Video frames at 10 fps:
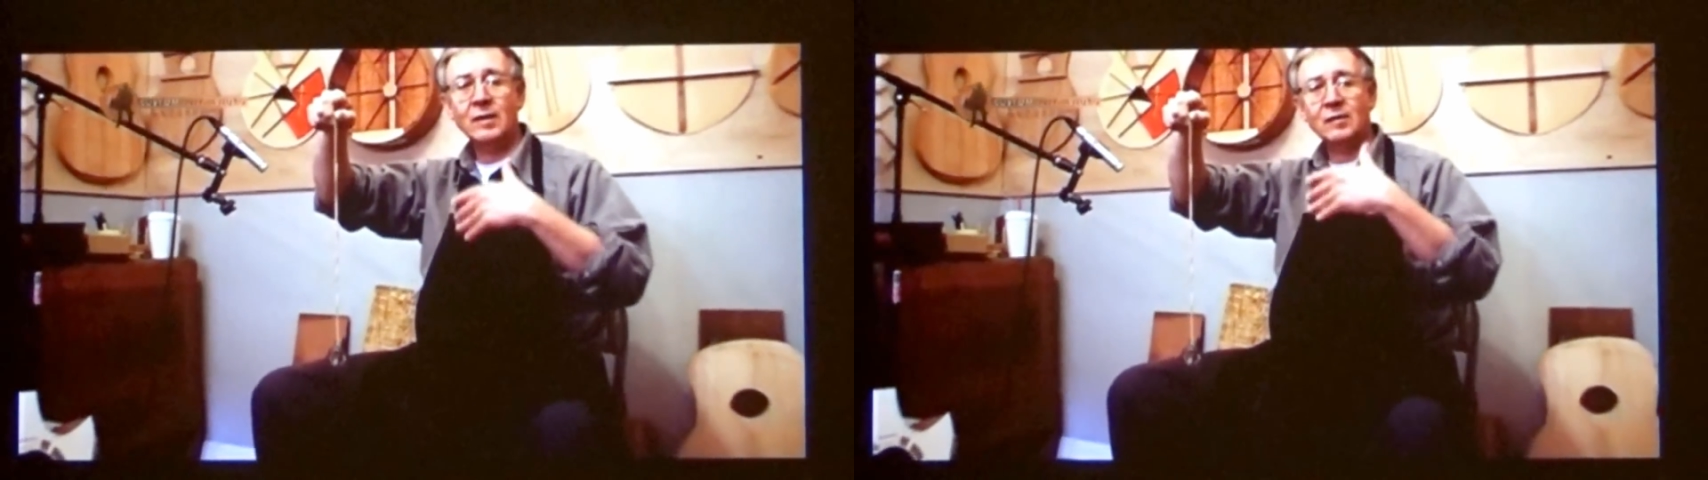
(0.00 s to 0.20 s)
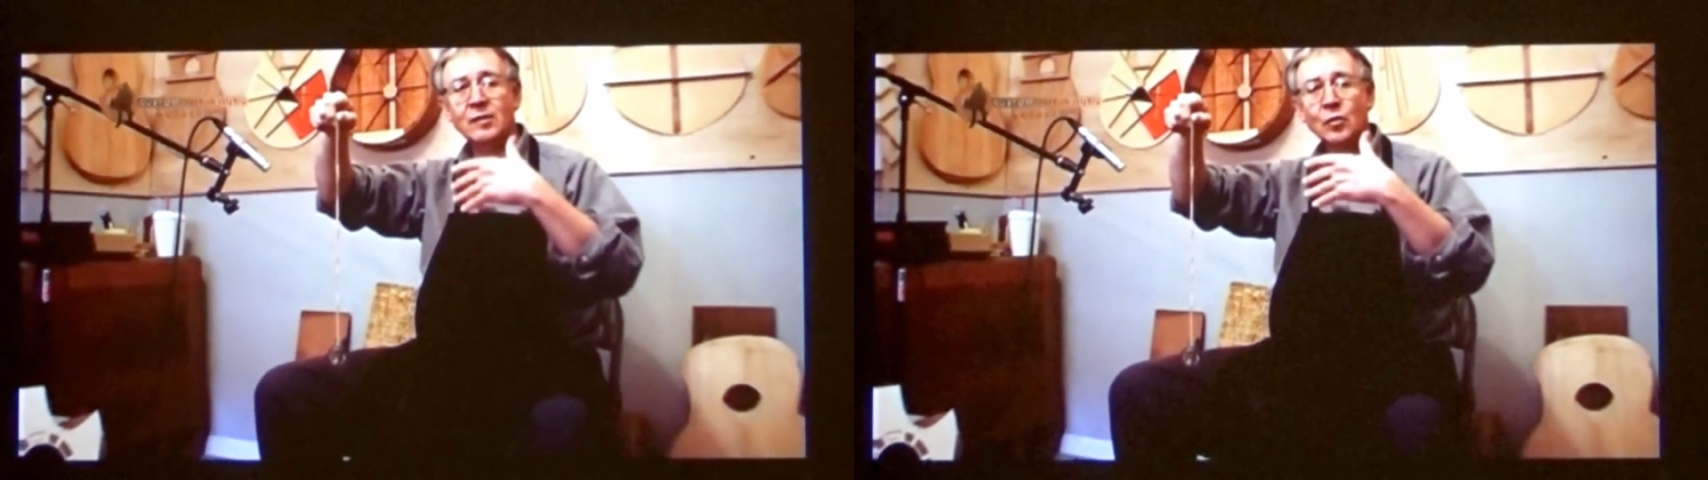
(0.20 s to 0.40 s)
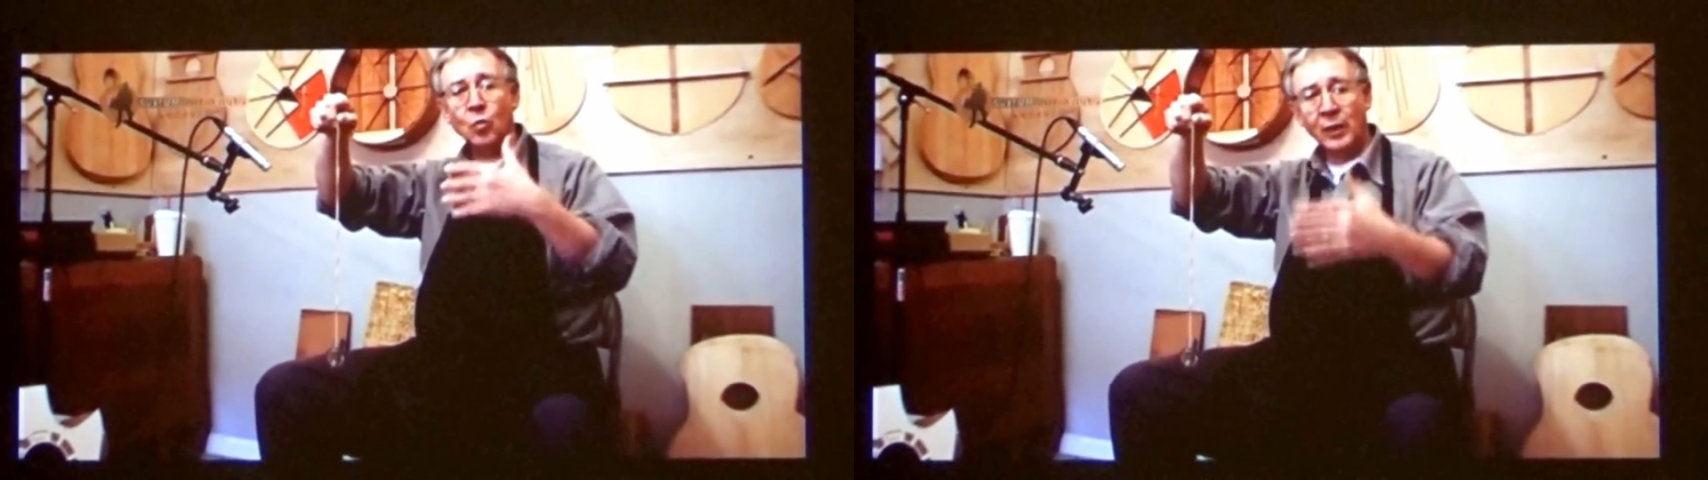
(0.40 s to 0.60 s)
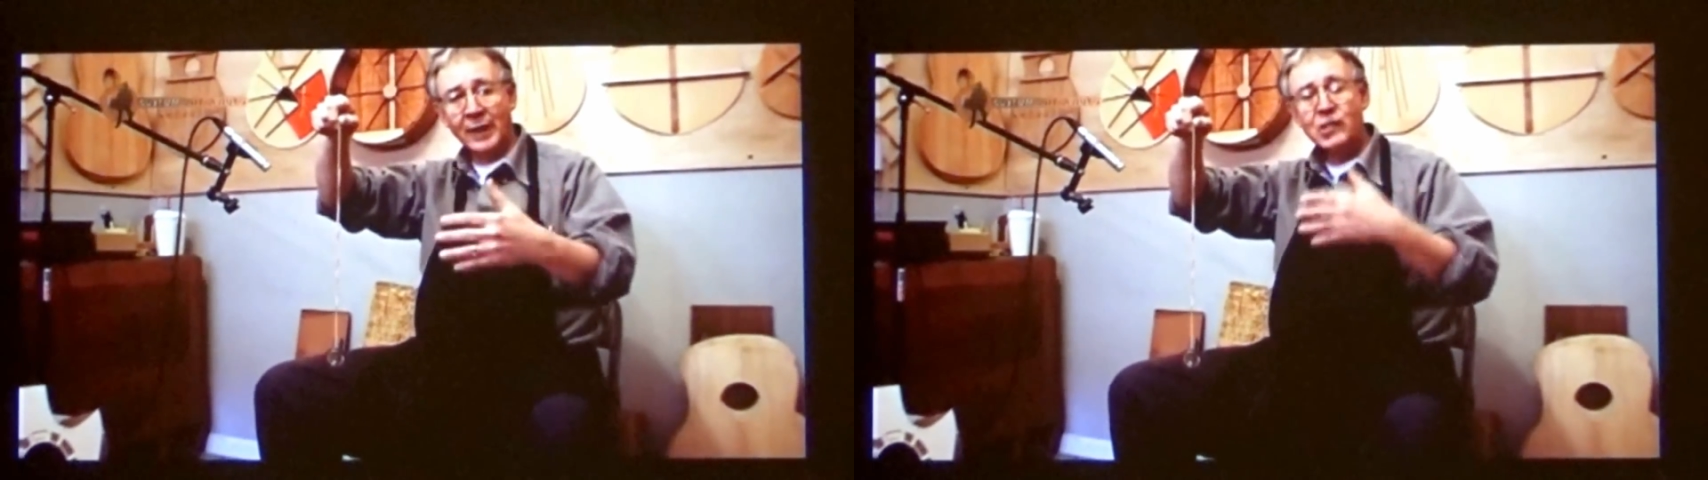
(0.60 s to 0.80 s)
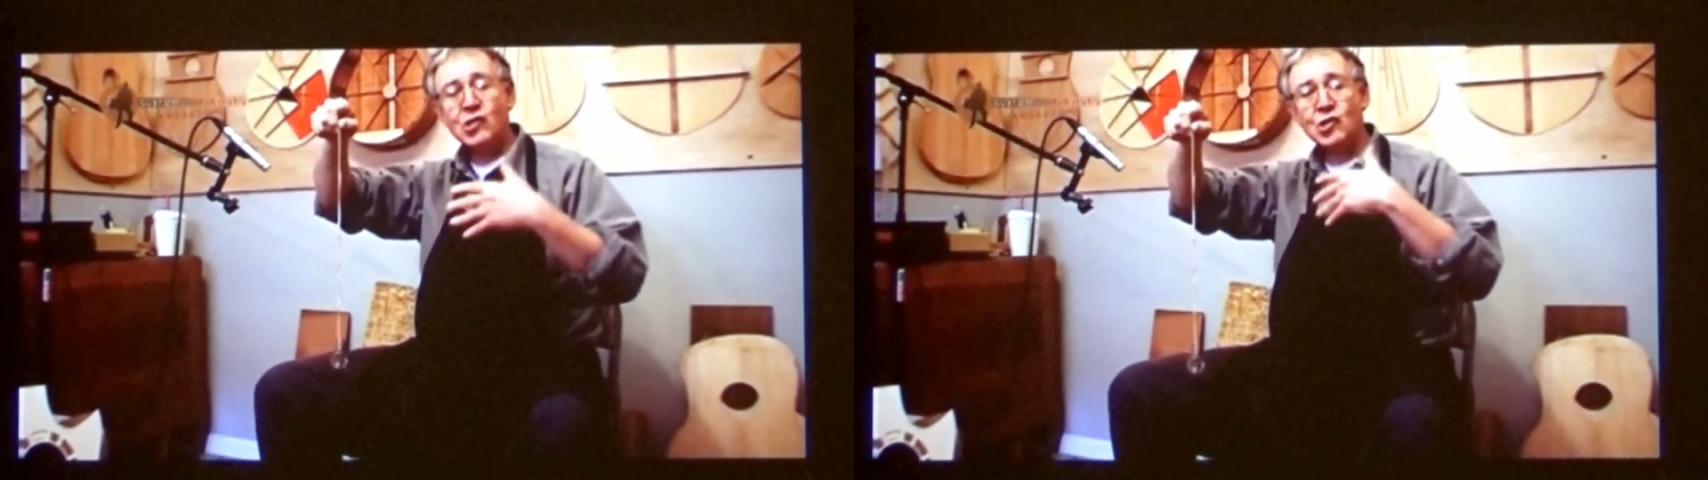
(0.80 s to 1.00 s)
it's the
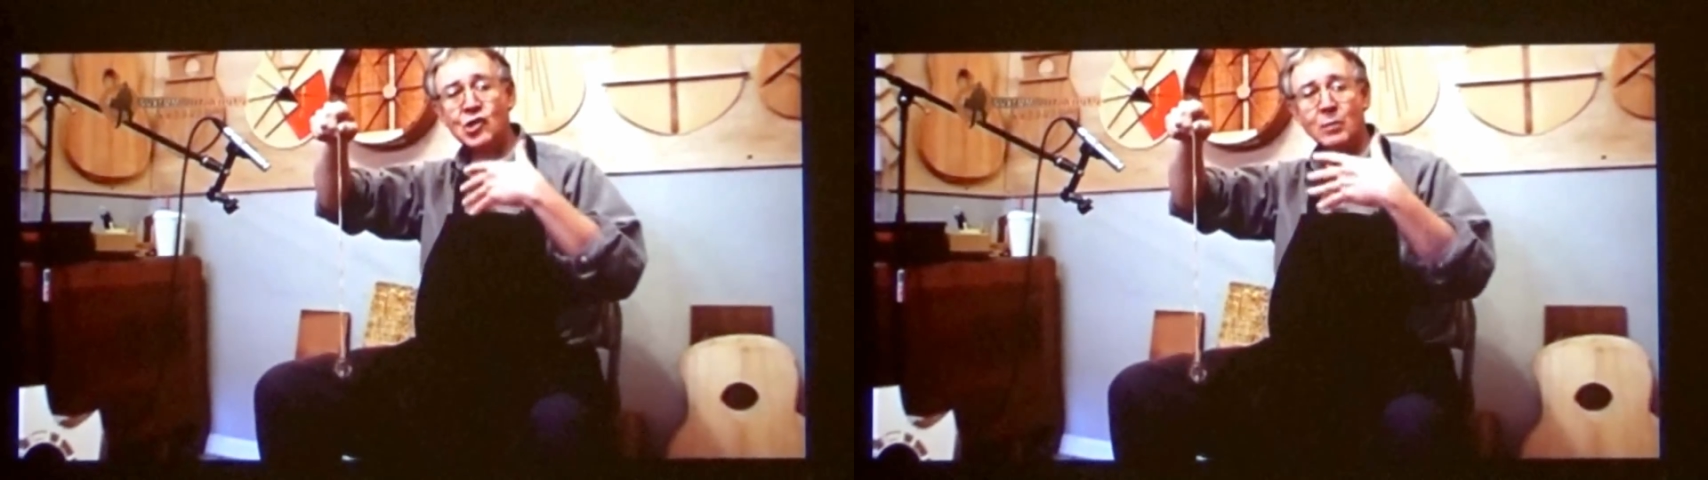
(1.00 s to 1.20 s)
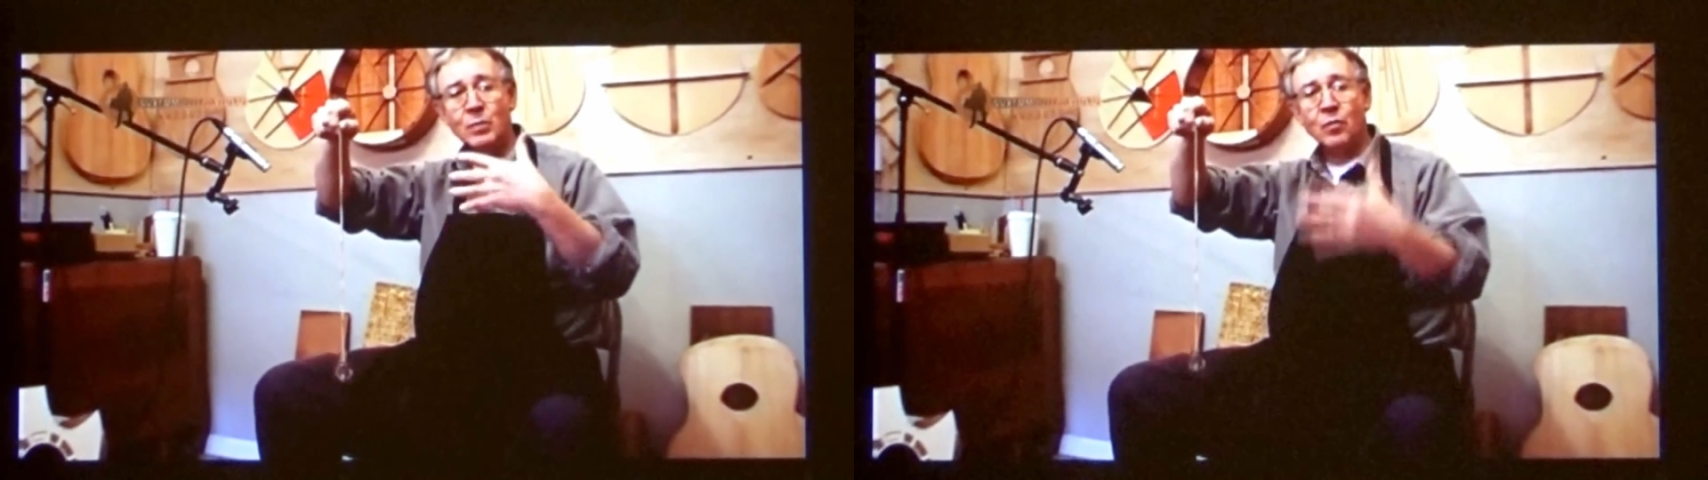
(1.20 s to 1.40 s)
relationship